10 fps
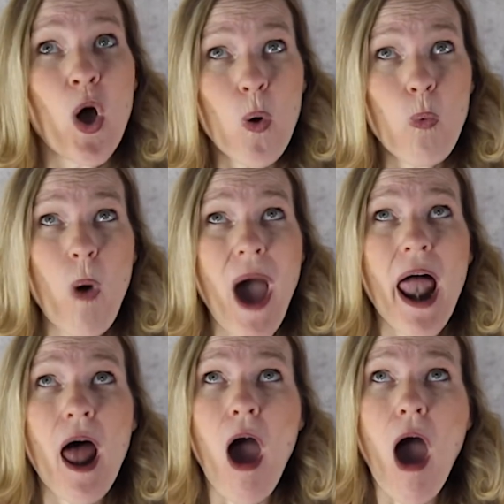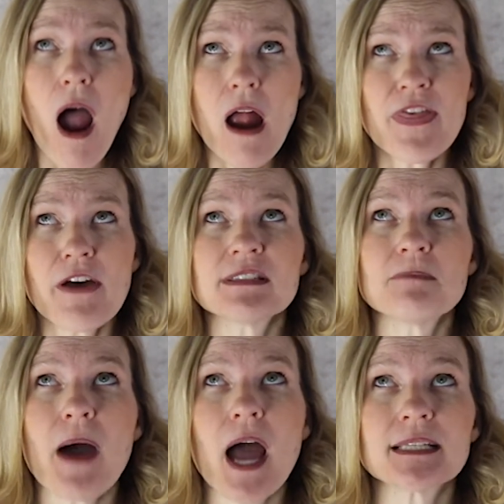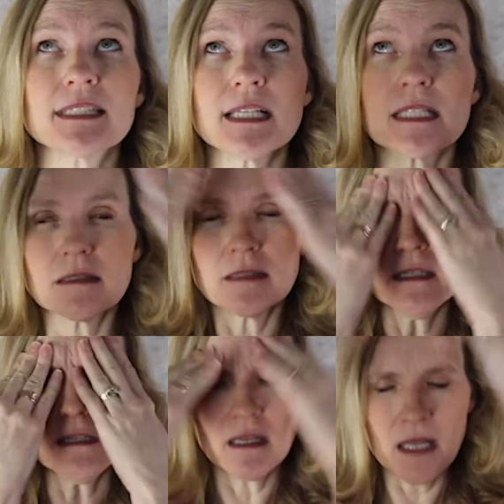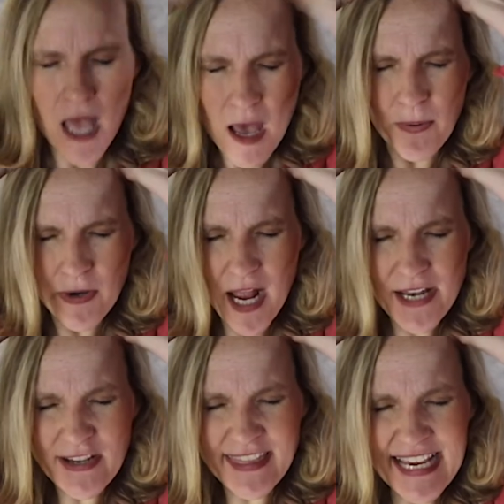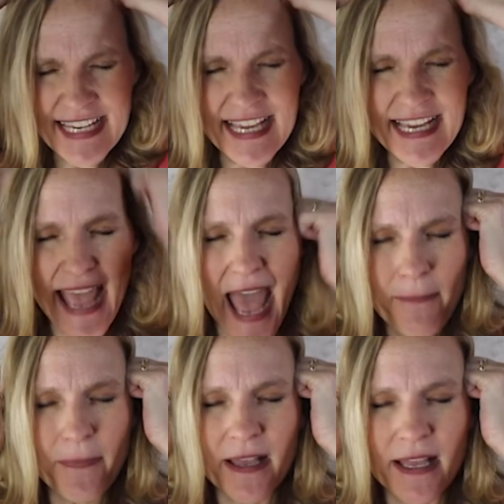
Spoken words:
What are those boxes? Put on your thinking cap.